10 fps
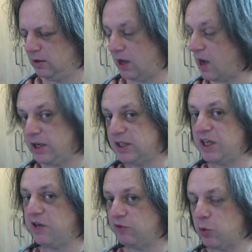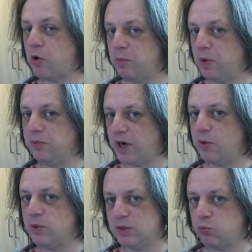That isn't even the problem that
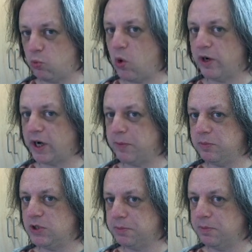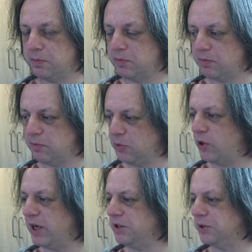I was wanting him to
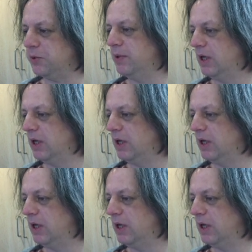look into.